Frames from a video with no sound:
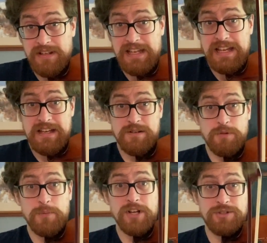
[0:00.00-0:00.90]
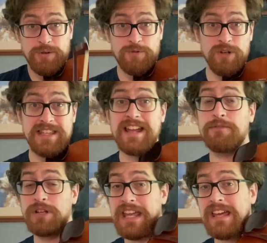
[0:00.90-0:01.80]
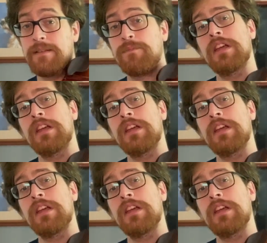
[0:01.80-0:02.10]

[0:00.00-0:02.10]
and we want to avoid that if we can.